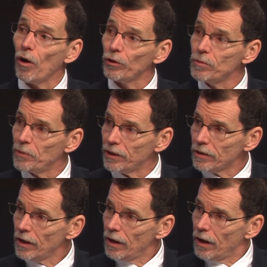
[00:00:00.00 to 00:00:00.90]
ultimate
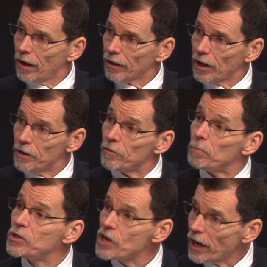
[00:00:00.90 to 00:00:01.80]
uh, kind of
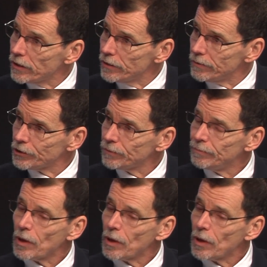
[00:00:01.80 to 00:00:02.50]
objectives,